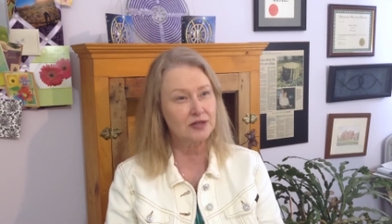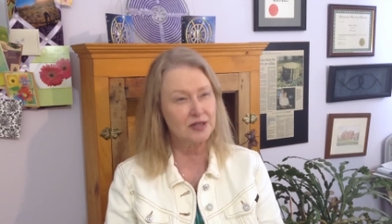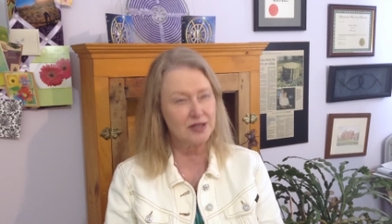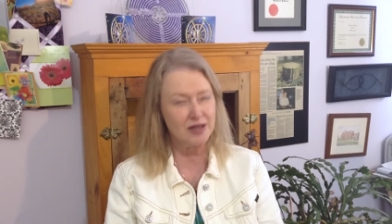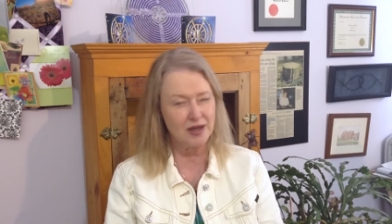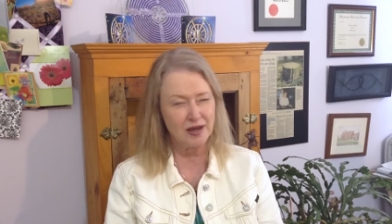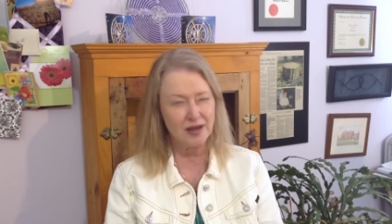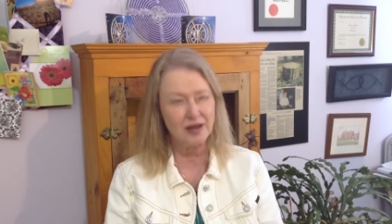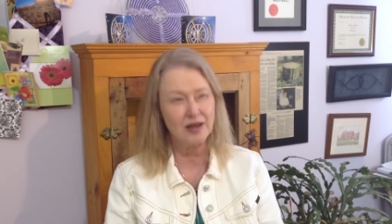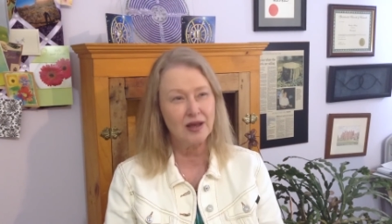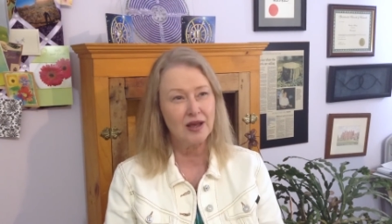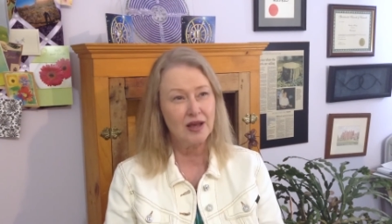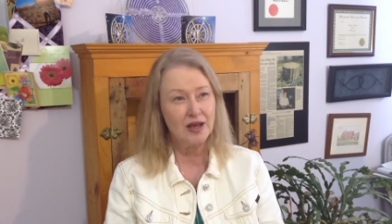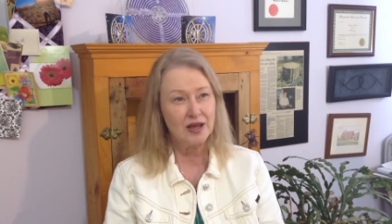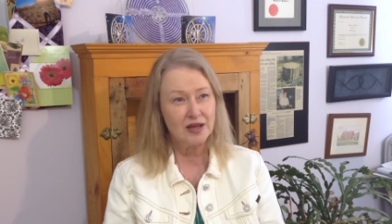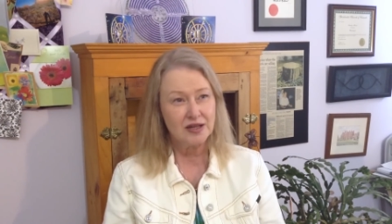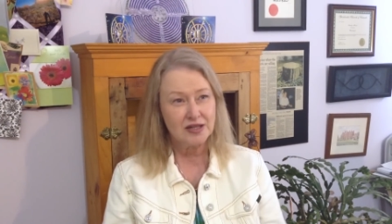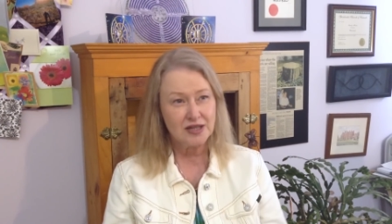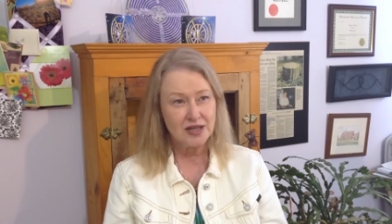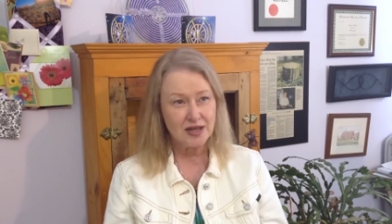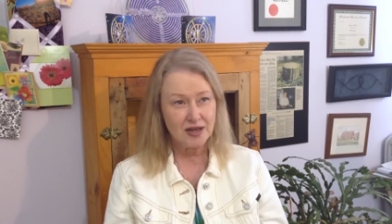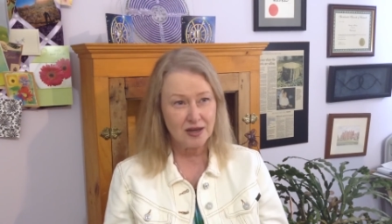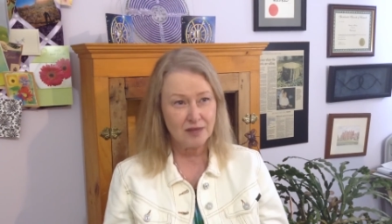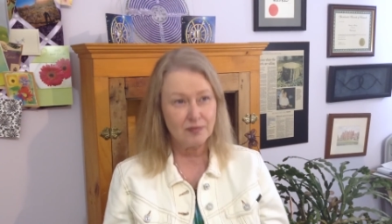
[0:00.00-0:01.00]

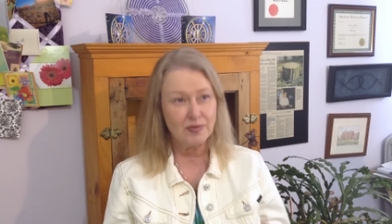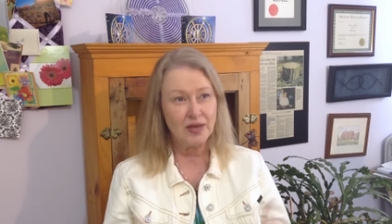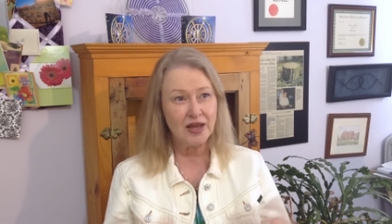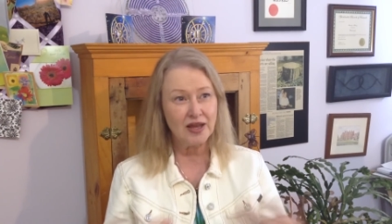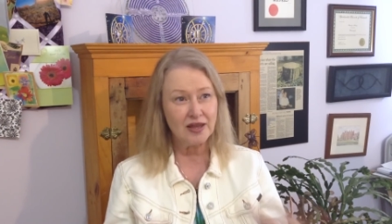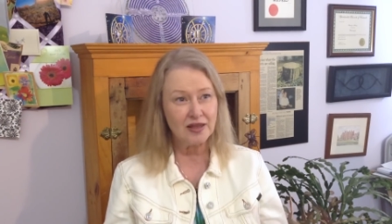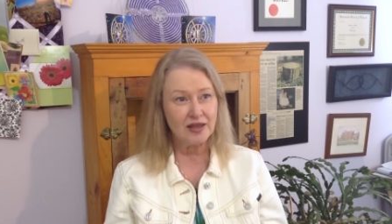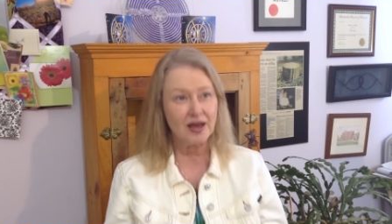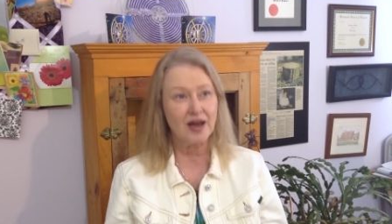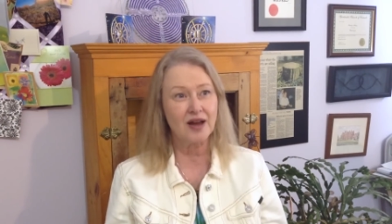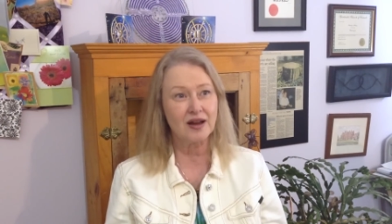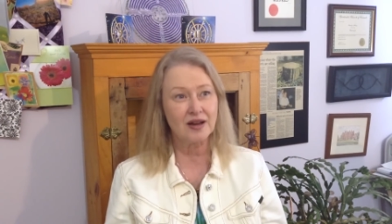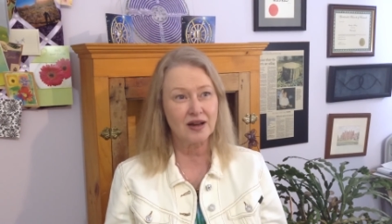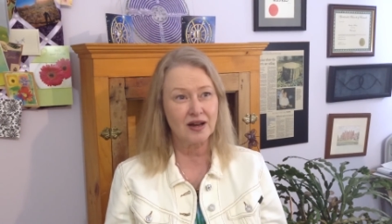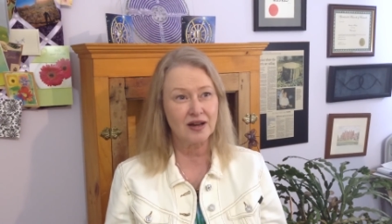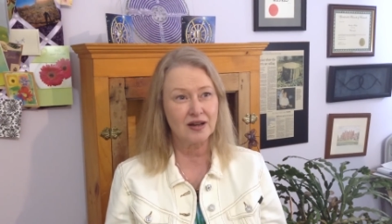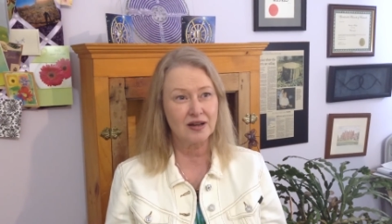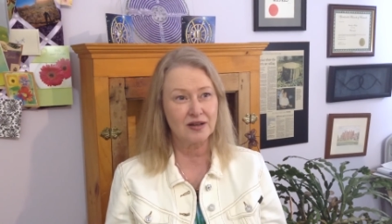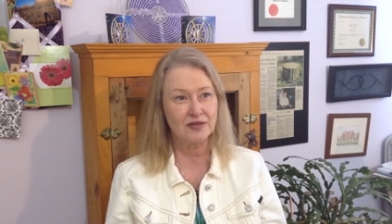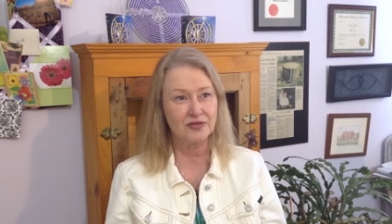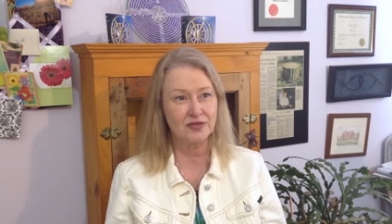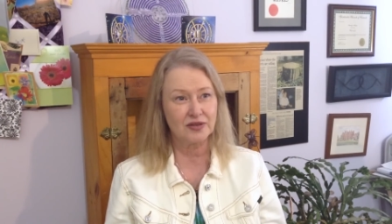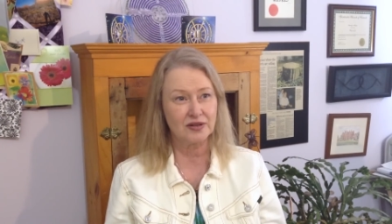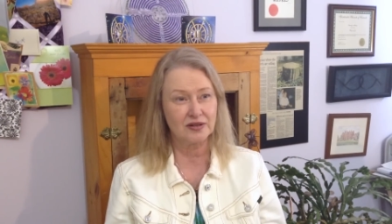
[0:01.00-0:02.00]
Did I make that
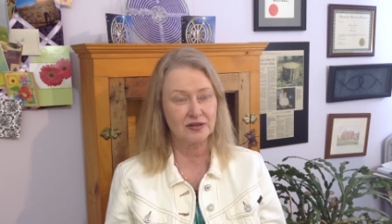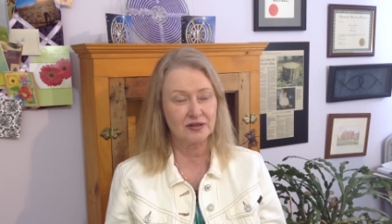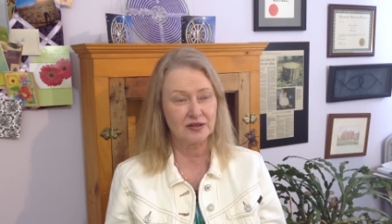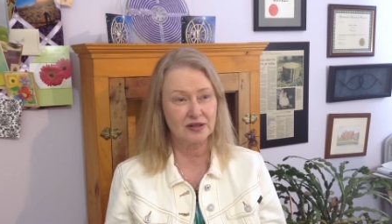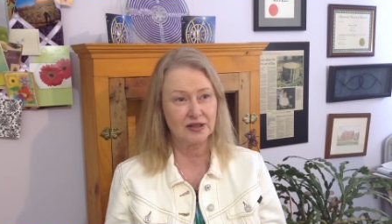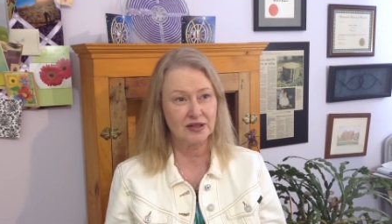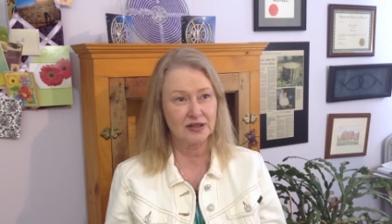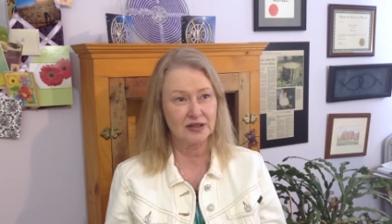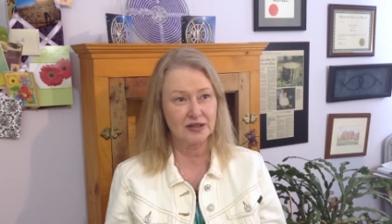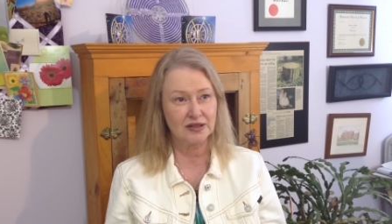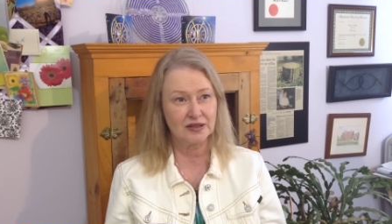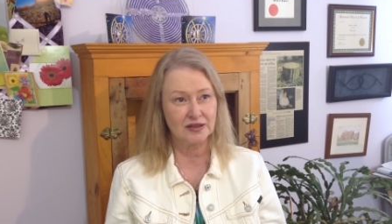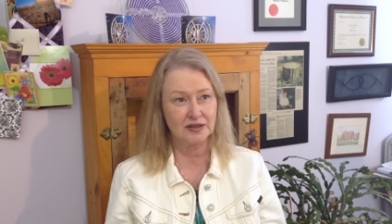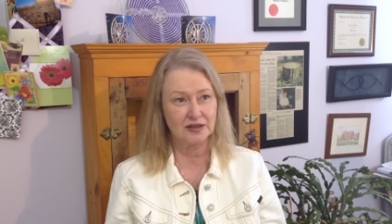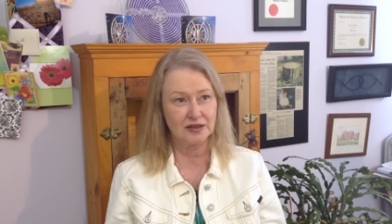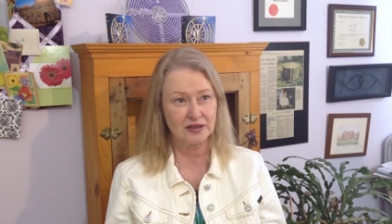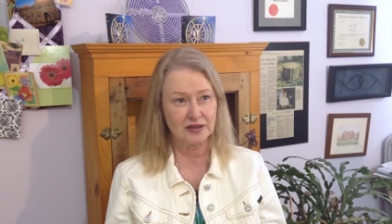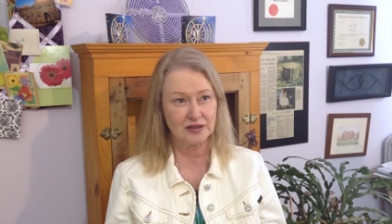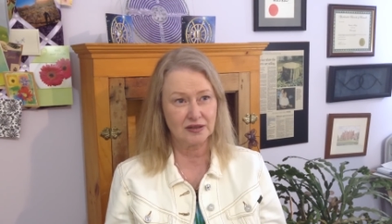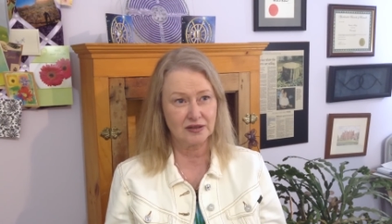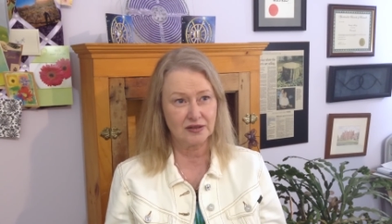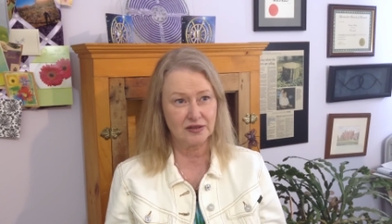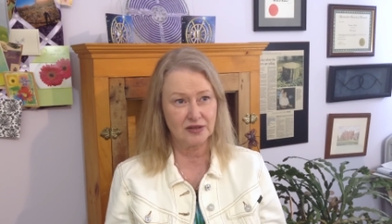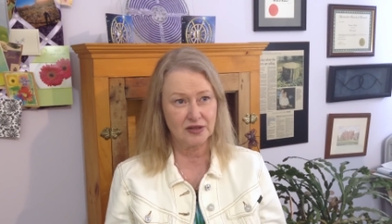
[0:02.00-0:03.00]
kind of,
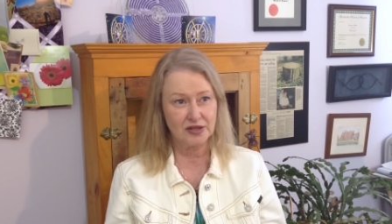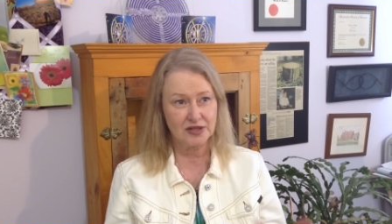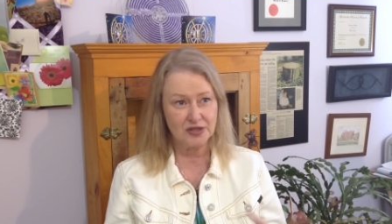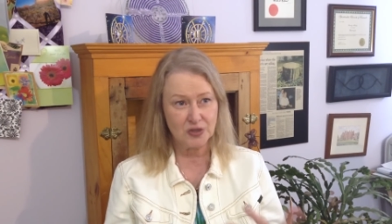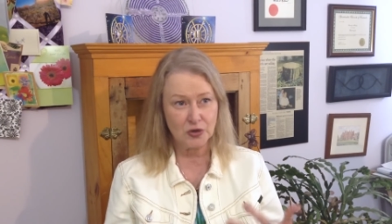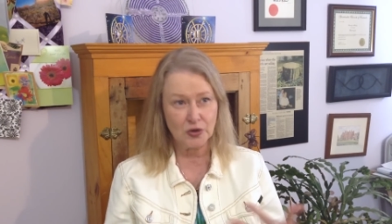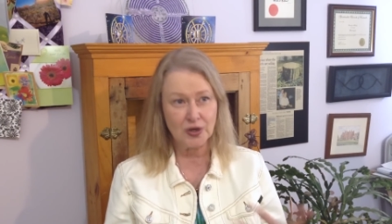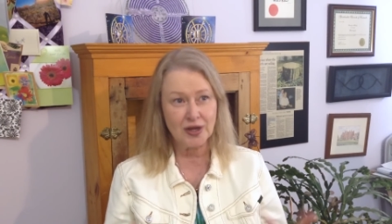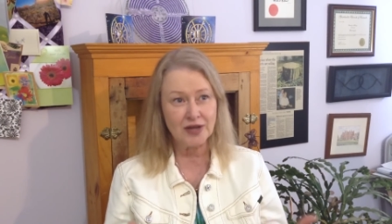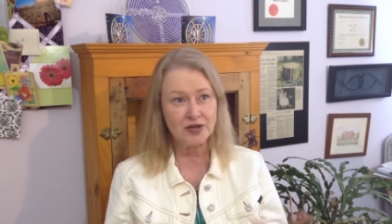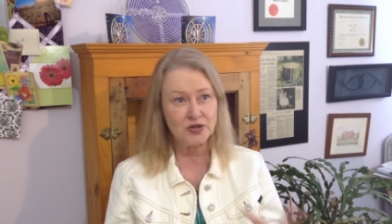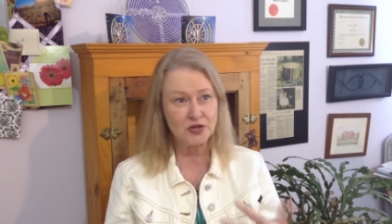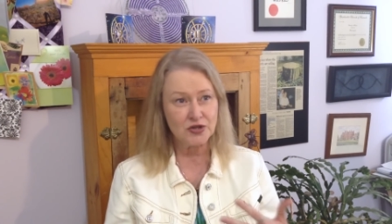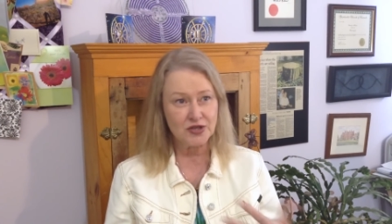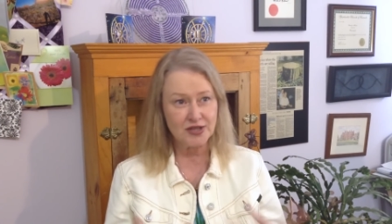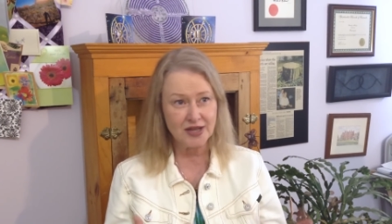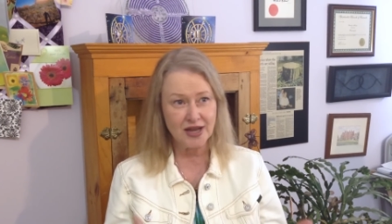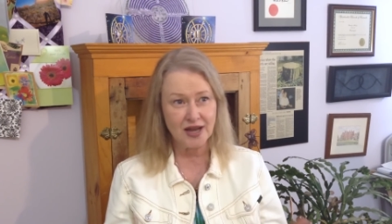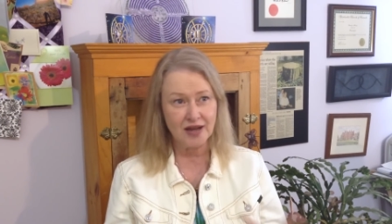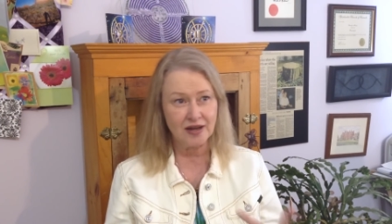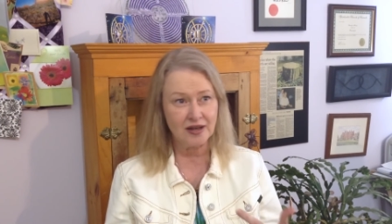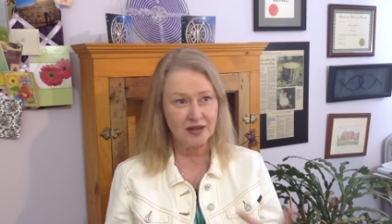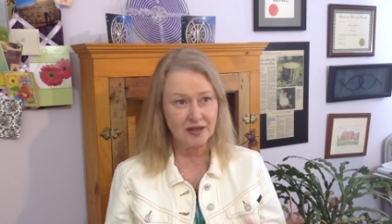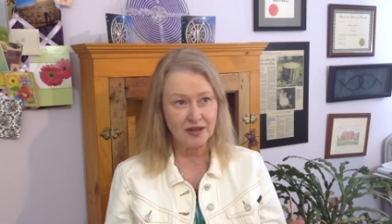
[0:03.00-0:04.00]
is there an
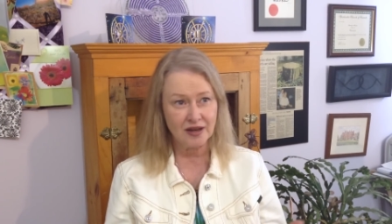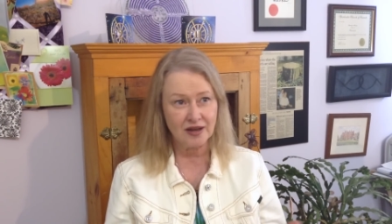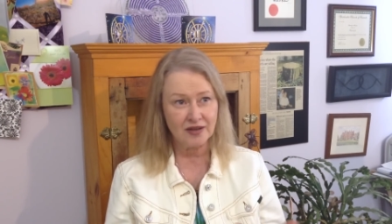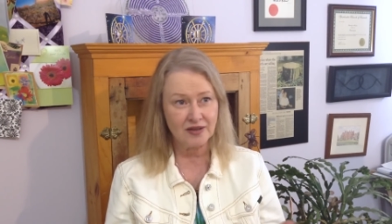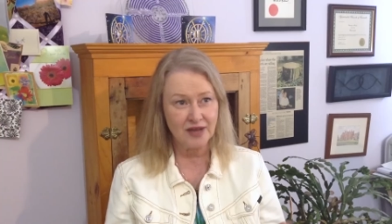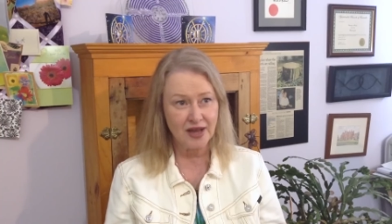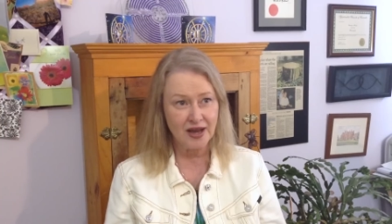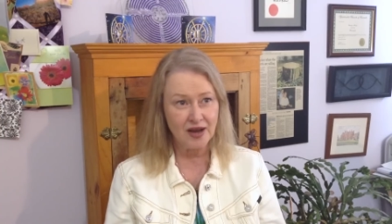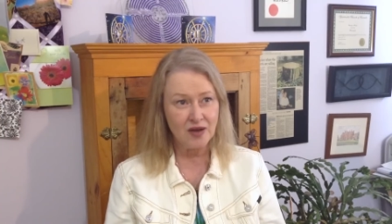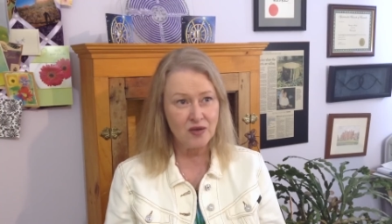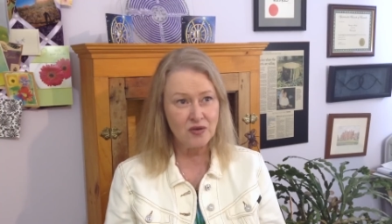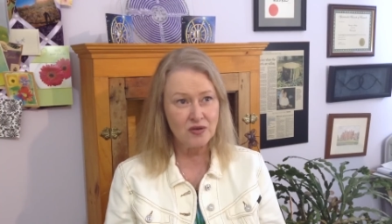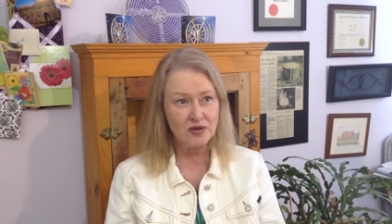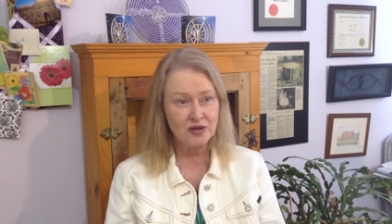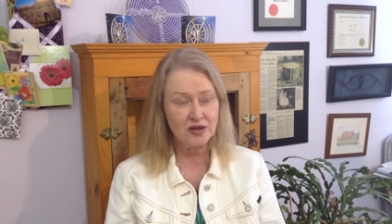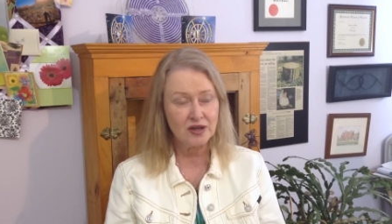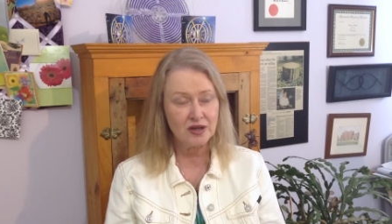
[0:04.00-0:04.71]
understanding there now?